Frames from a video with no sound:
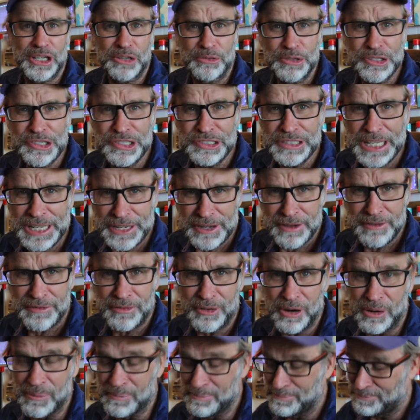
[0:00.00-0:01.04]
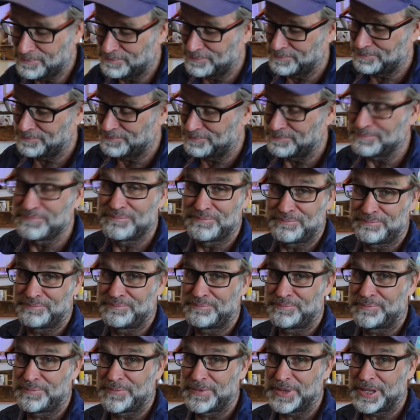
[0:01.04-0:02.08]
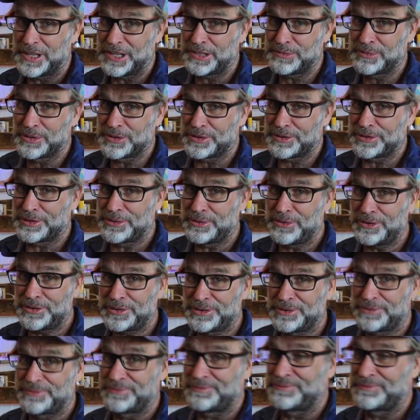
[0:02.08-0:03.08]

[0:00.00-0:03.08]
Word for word: originated from. It's worth a thought.